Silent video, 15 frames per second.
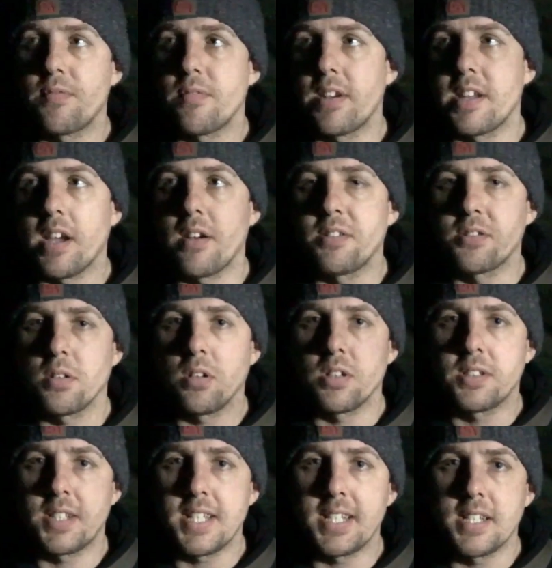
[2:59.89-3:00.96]
really go into a lot
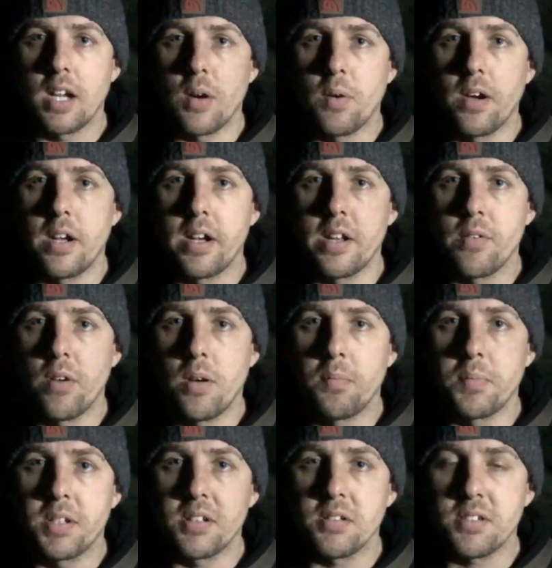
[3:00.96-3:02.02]
of detail earlier on
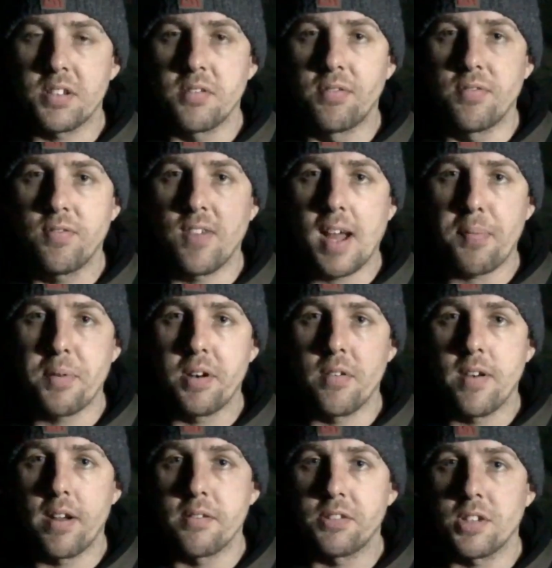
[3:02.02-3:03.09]
because I was still flapping
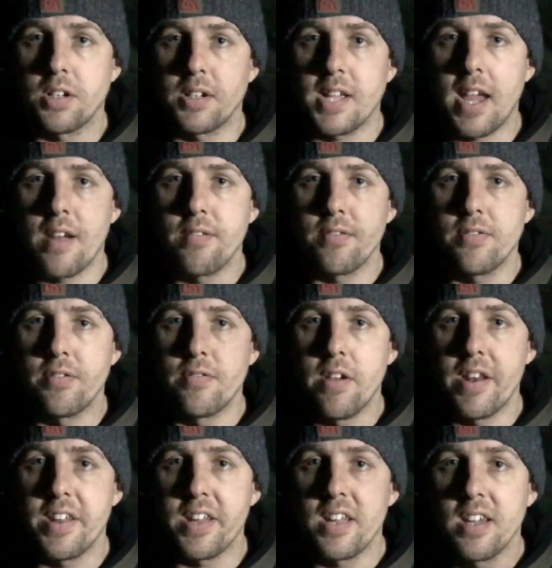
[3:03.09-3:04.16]
around trying to get everything
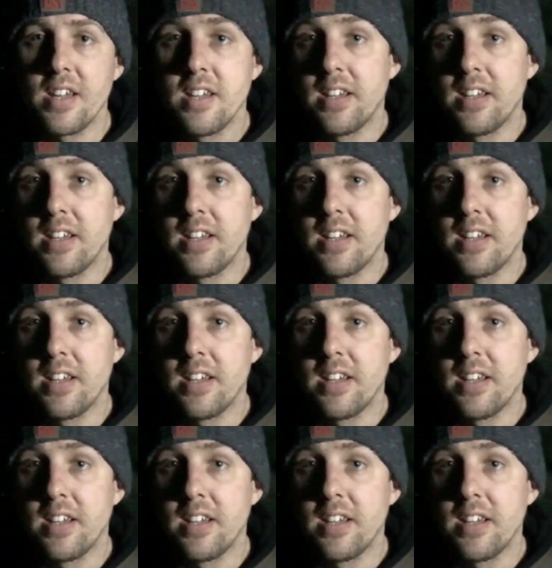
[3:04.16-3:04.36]
ready.